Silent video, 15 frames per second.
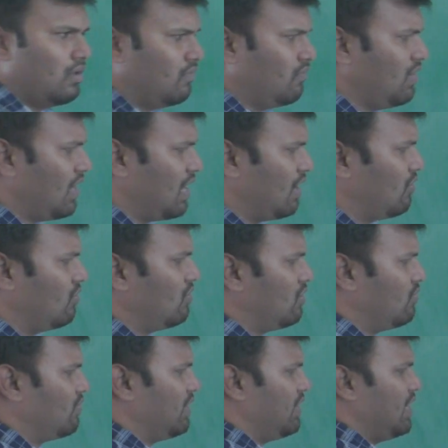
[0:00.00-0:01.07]
We
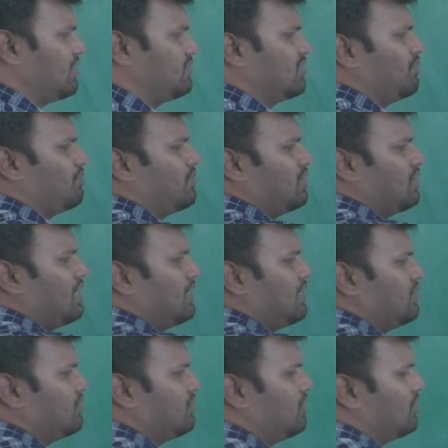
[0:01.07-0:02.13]
have one example,
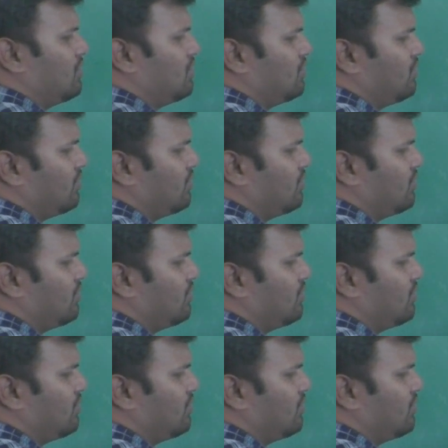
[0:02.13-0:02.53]
that is the